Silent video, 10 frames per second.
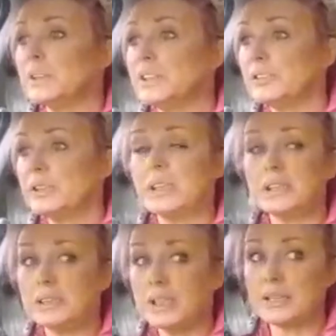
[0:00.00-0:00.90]

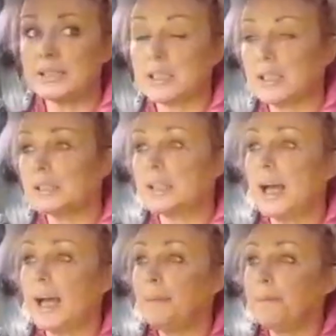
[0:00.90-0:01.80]
ingredient in their
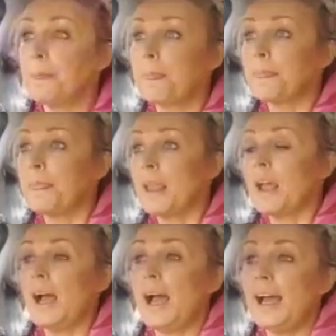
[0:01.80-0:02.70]

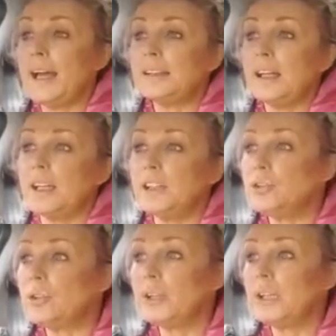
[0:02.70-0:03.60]
skincare, and I
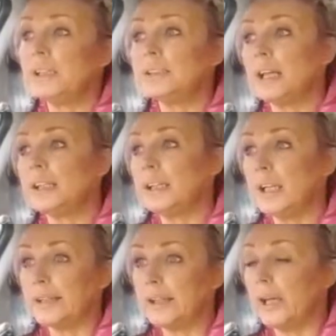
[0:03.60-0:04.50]
enjoy it and I
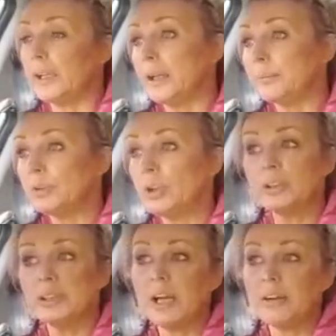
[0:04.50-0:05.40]
like it, and I'm
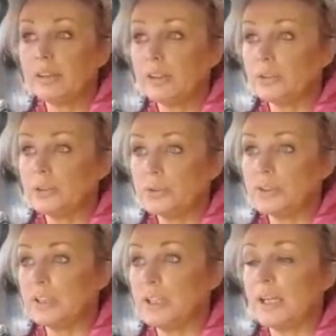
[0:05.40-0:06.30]
gonna carry on
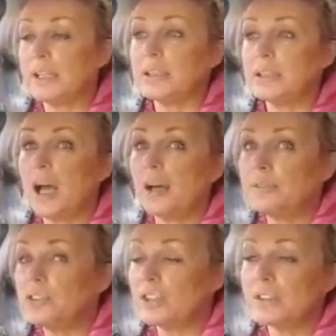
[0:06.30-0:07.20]
using it.
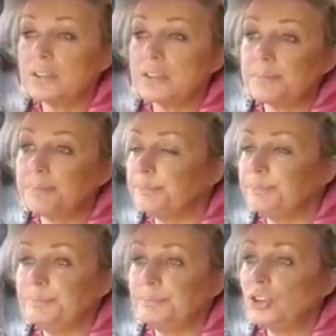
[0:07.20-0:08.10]
I've just
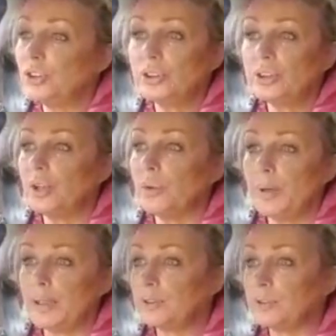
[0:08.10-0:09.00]
not gonna go
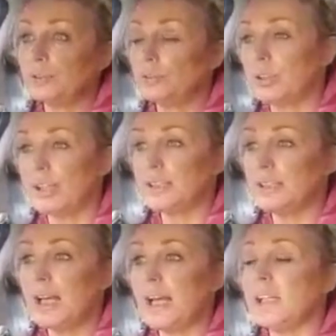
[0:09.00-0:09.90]
back to
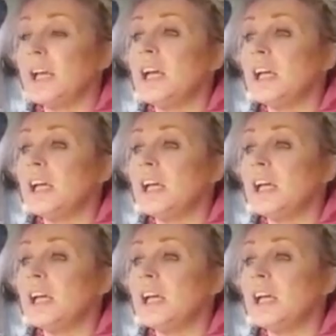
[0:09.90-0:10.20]
Retin A.